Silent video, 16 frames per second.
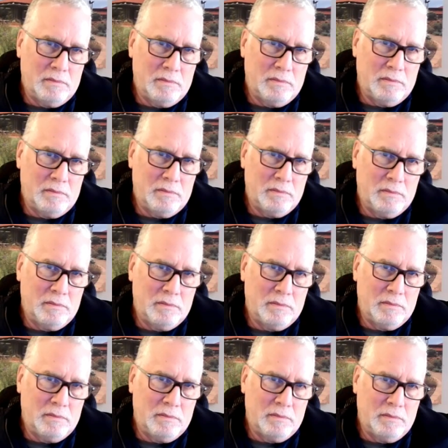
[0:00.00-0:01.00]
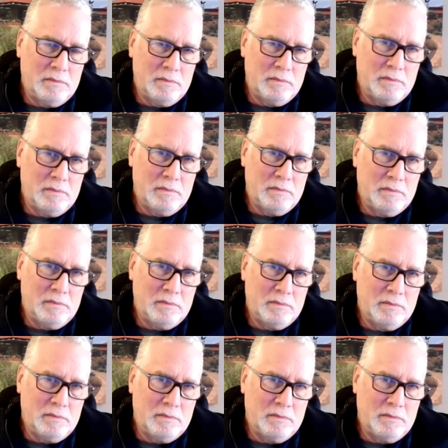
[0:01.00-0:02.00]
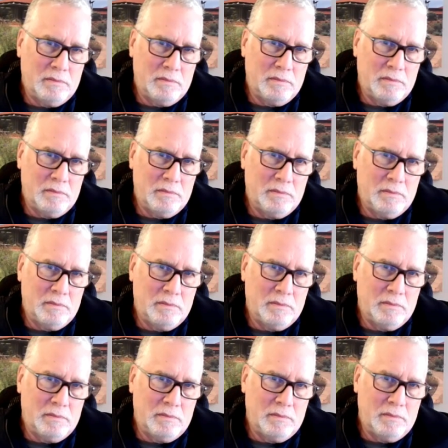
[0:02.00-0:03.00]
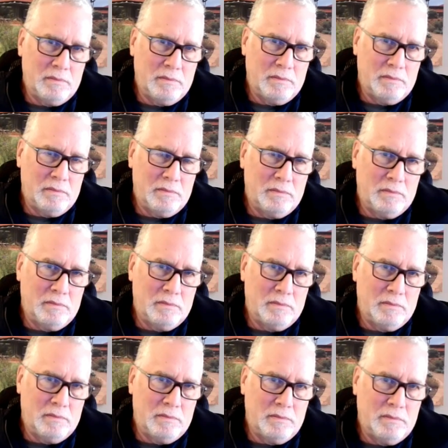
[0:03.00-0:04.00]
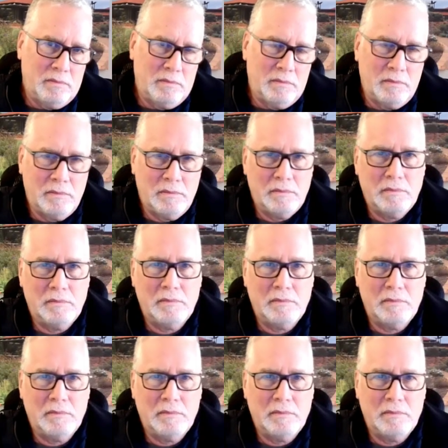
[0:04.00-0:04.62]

(not speaking)